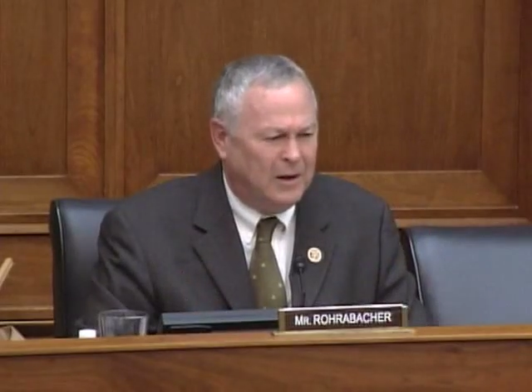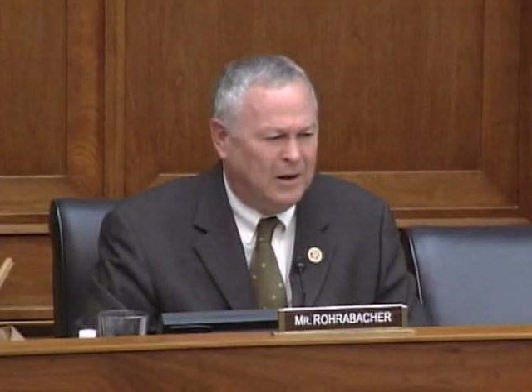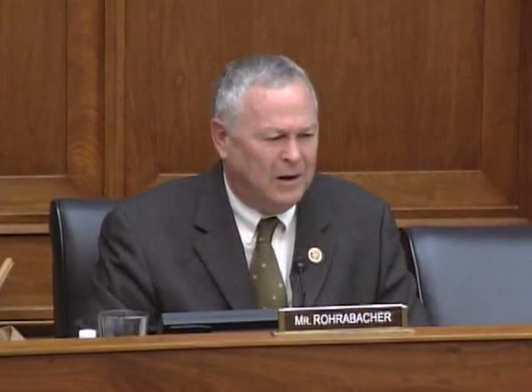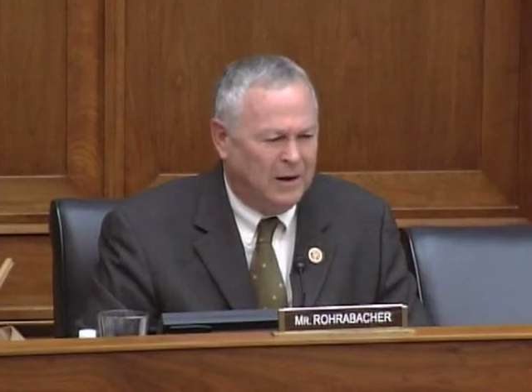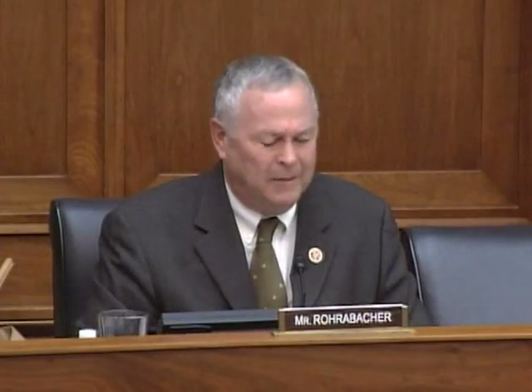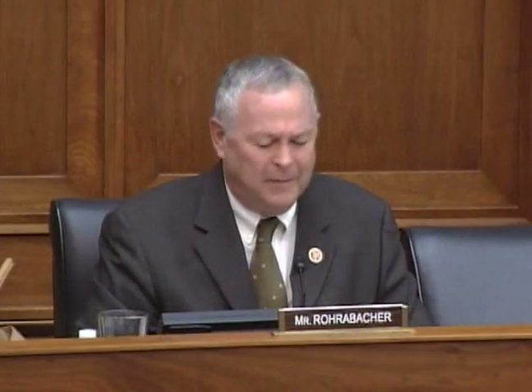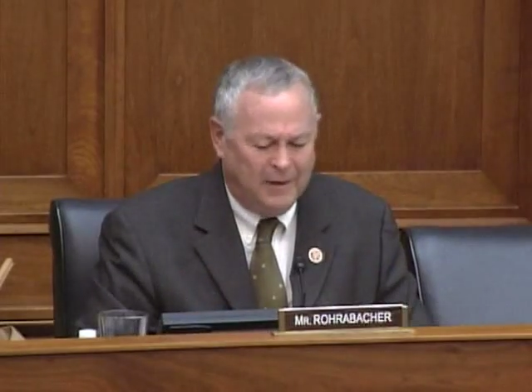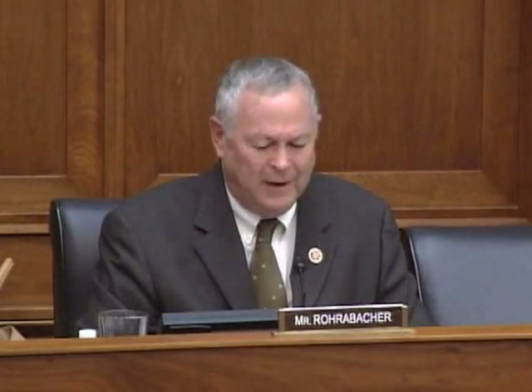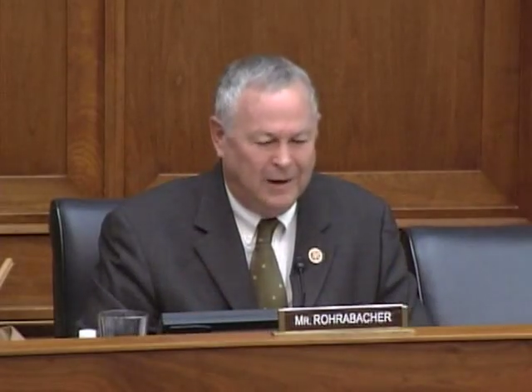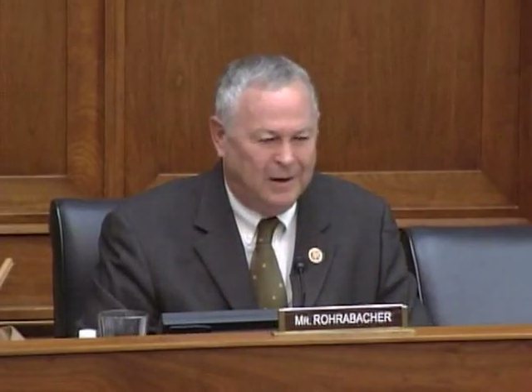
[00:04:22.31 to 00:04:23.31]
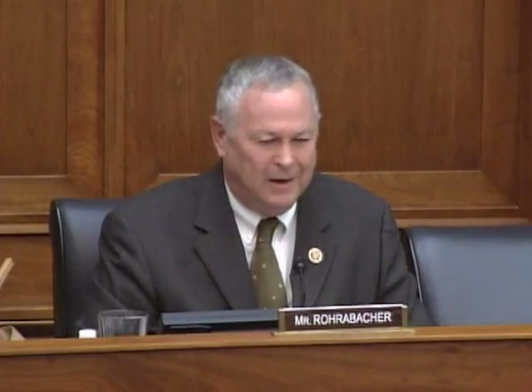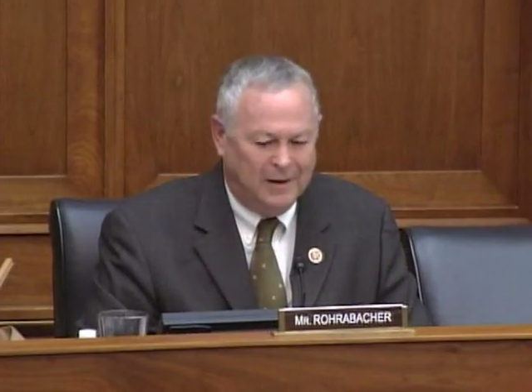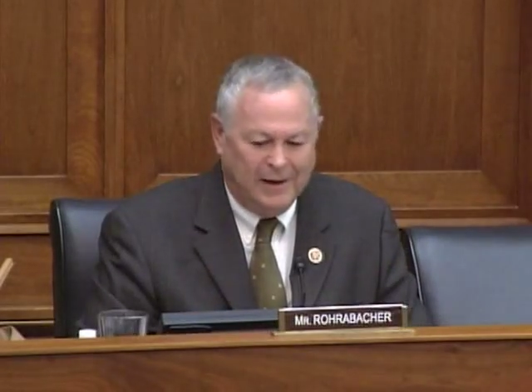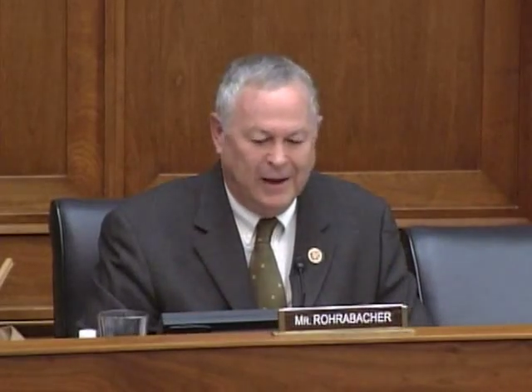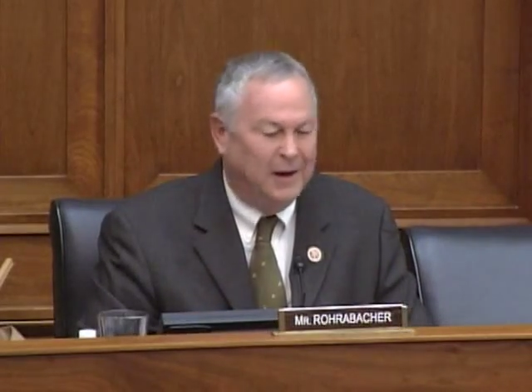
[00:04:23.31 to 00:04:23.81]
Uh, and,
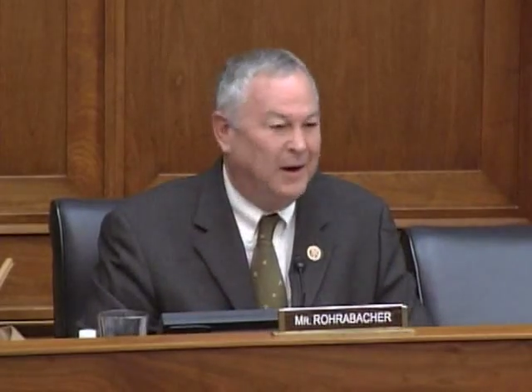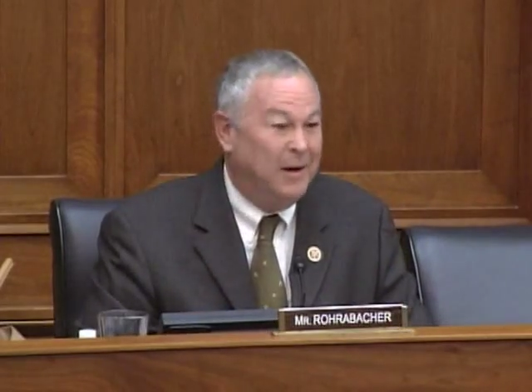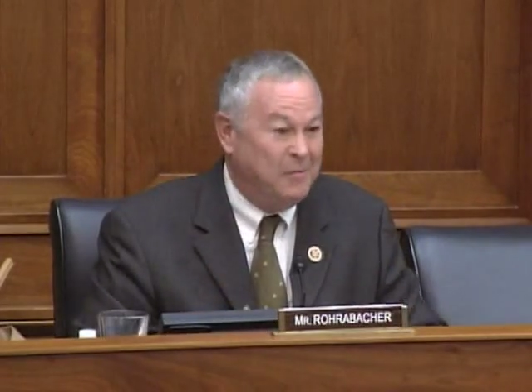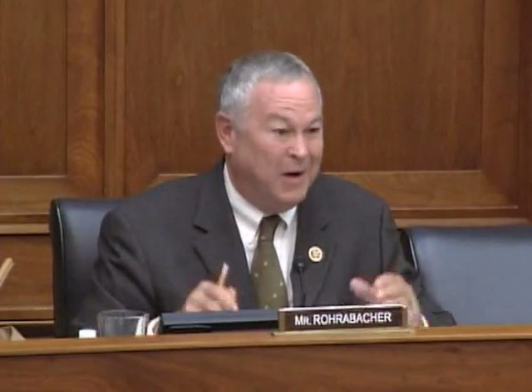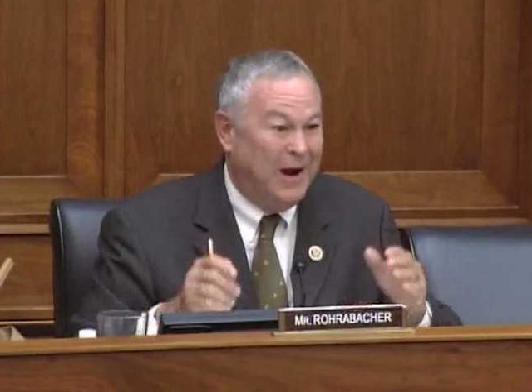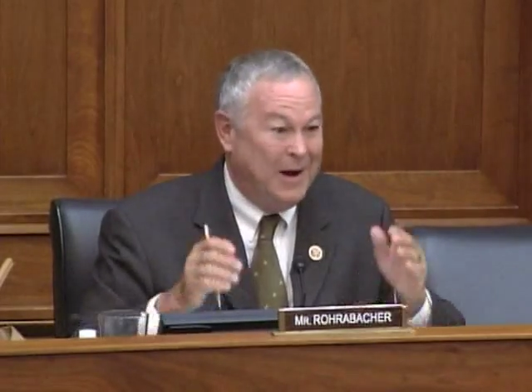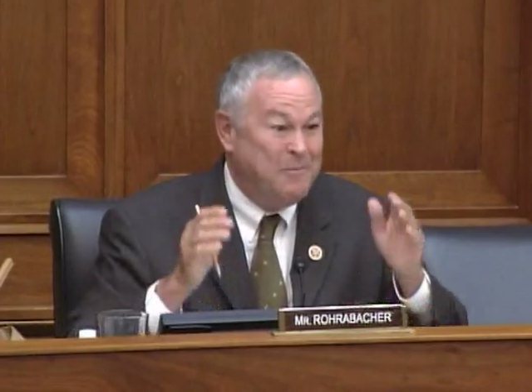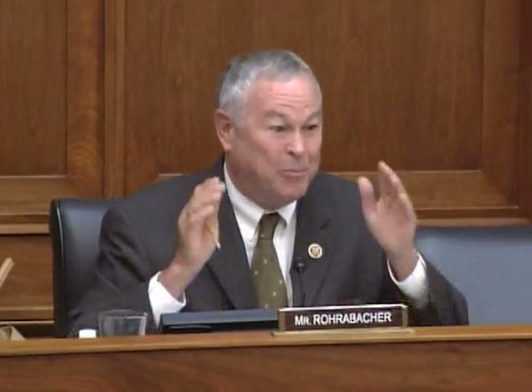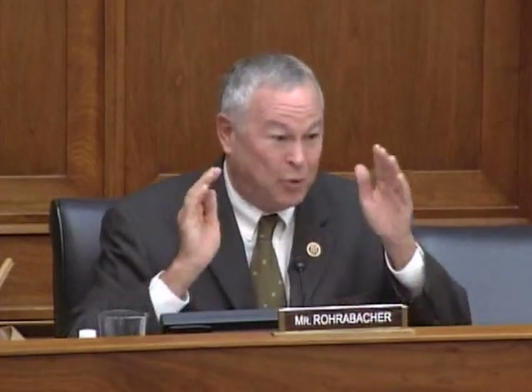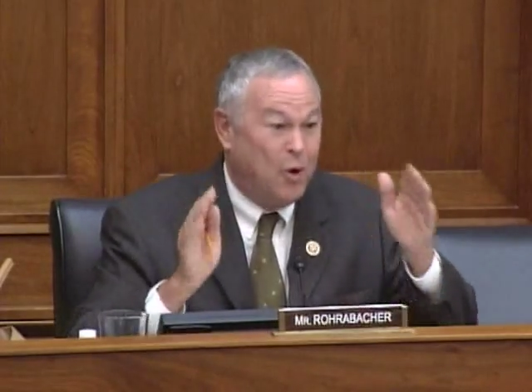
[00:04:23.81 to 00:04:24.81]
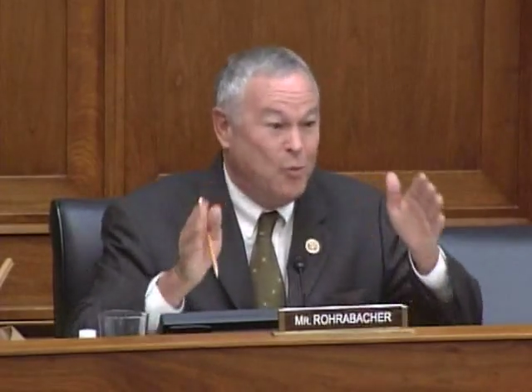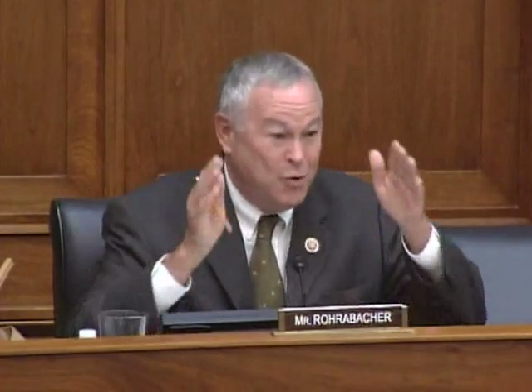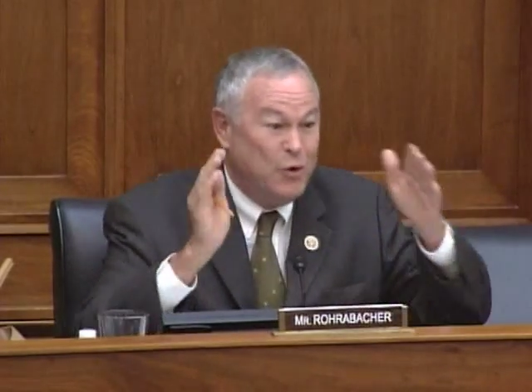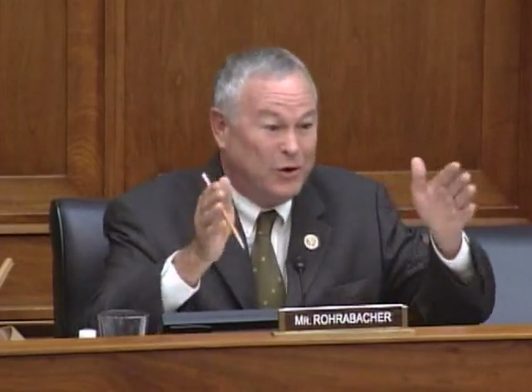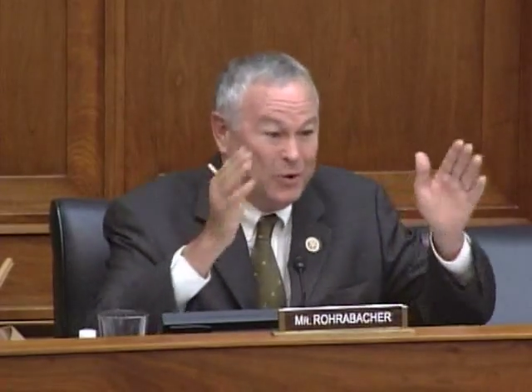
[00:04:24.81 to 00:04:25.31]
and again, I'm, I'm pro
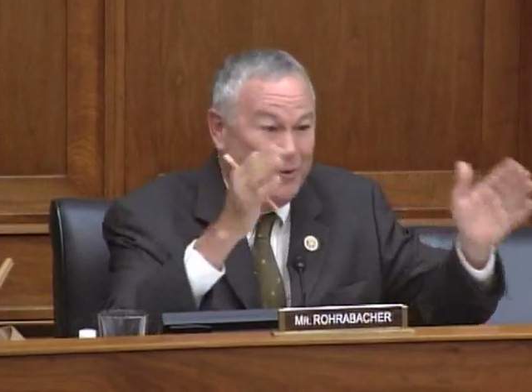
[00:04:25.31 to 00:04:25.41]
nuclear